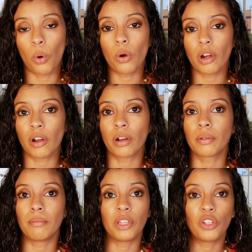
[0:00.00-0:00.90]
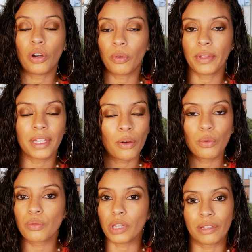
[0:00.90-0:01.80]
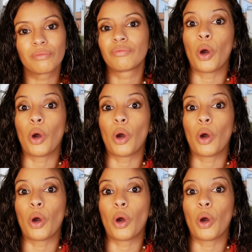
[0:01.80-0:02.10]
or you know, it, go, it